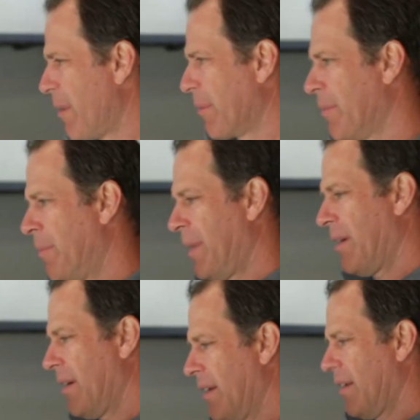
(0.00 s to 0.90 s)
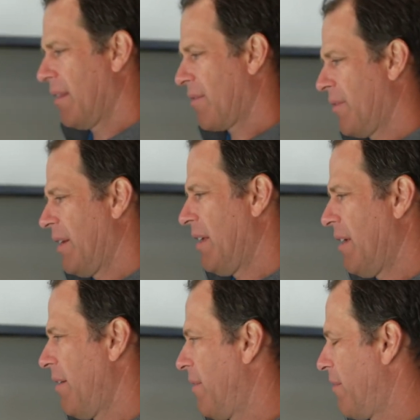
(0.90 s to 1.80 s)
I'm comparing
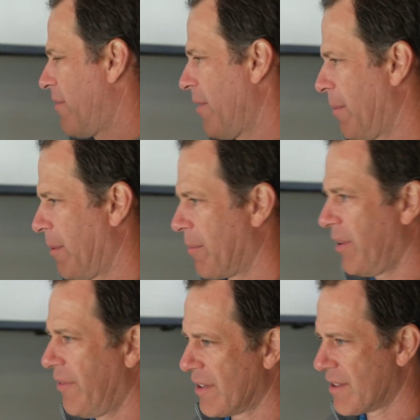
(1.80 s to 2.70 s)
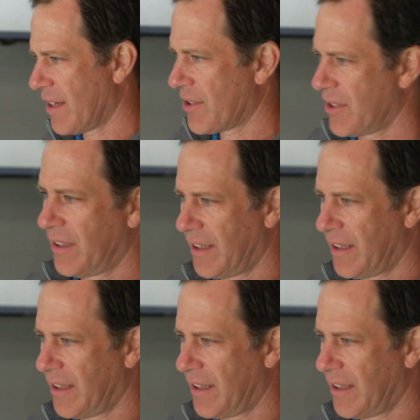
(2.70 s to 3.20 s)
3D from a previous session to